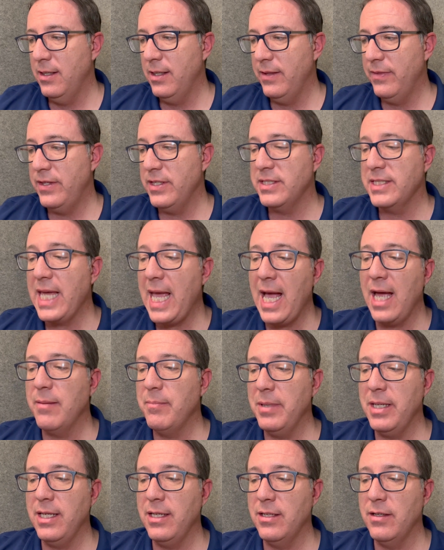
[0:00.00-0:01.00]
this can
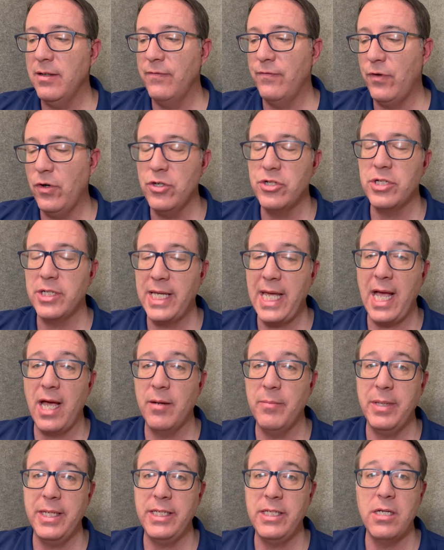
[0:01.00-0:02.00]
mean virgin can
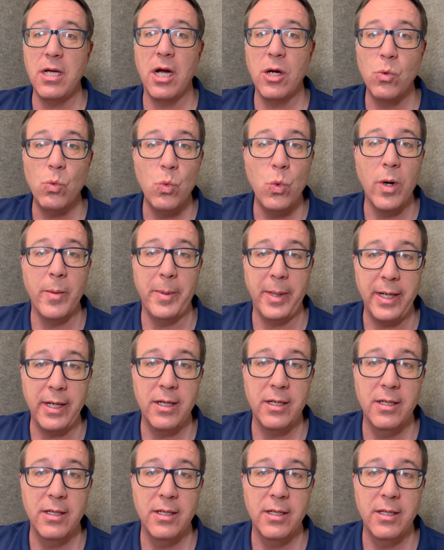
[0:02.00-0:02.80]
mean young woman,